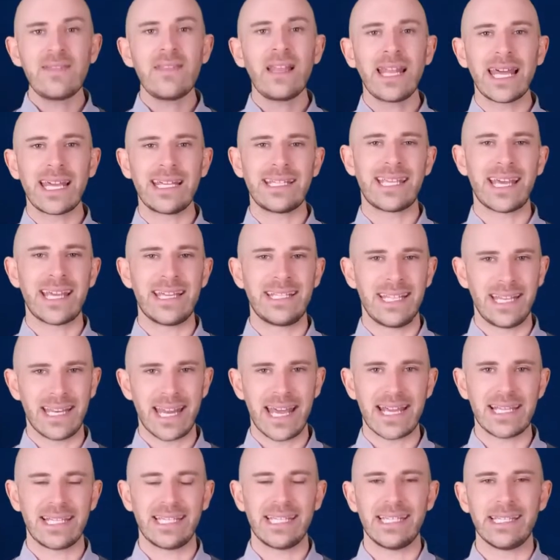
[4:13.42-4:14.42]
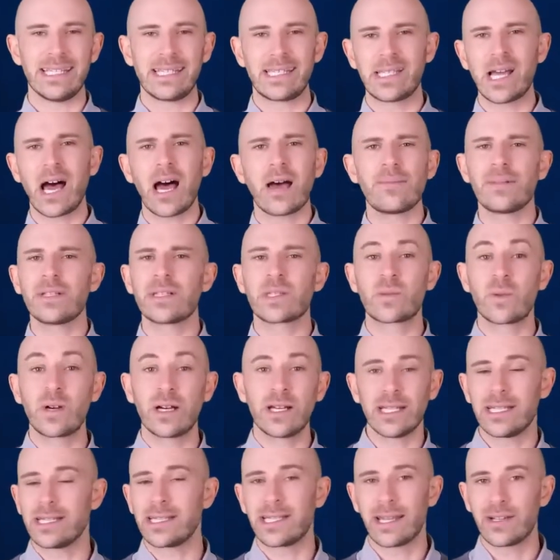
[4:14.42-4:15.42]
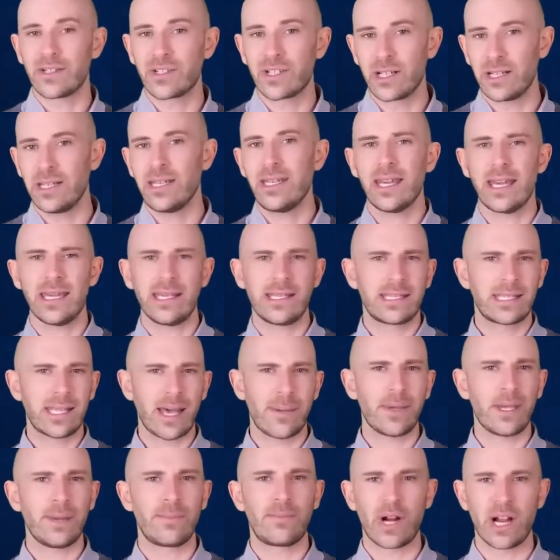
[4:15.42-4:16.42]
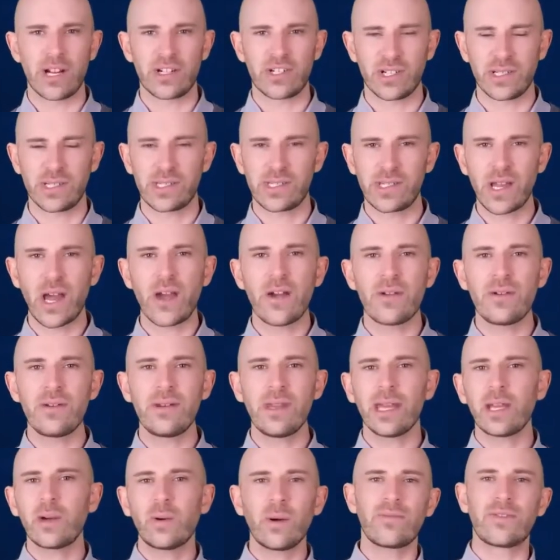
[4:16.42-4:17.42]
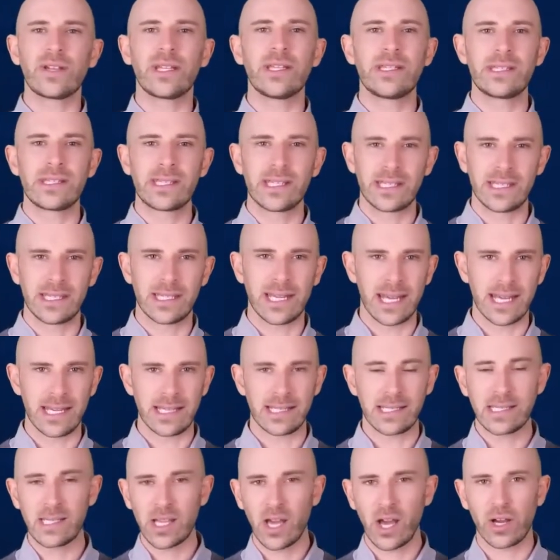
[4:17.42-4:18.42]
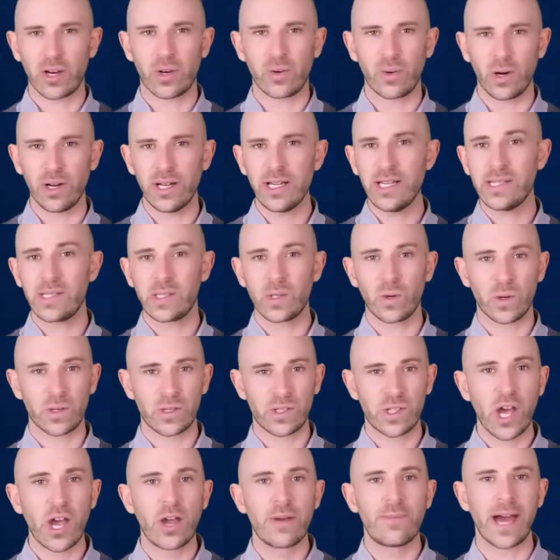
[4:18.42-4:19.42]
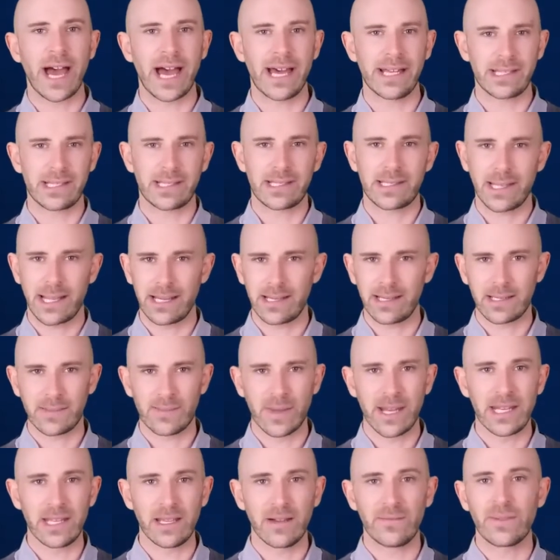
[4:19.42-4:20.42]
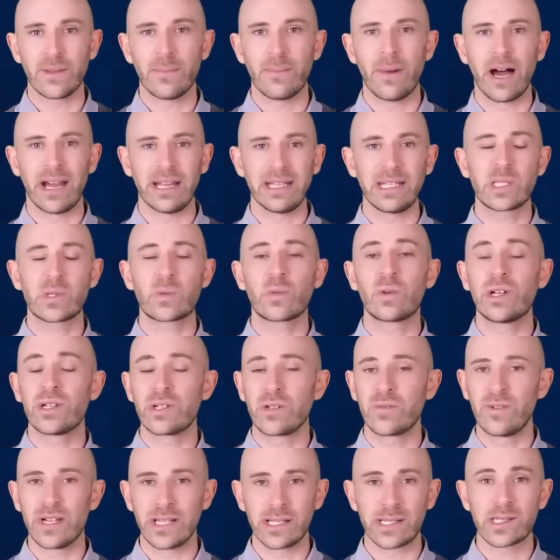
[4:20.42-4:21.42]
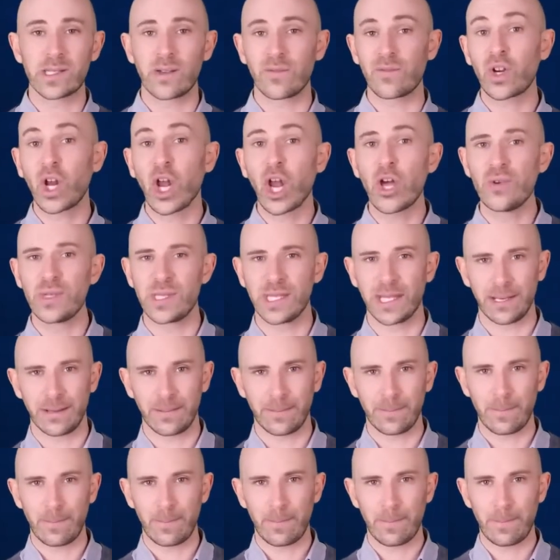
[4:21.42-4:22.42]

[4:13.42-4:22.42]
In the late 1880s, diamonds were essentially a semi-precious stone equivalent to today's turquoise or topaz, and many of the mines were at risk of closing.